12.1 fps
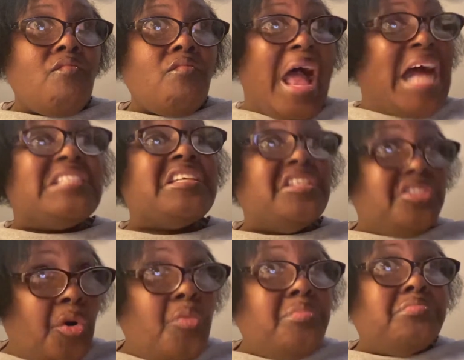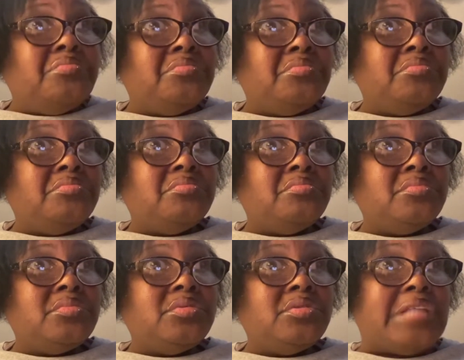I did dope.
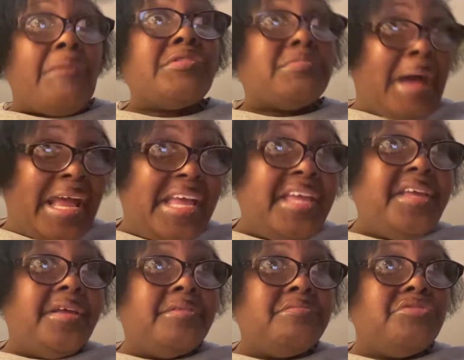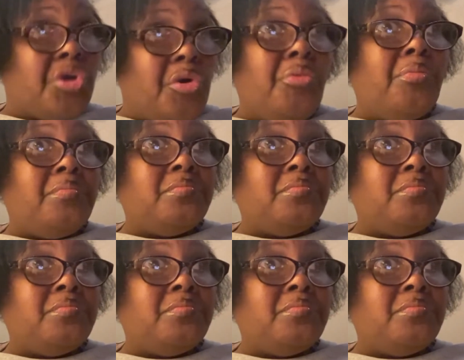That was my end. Dope.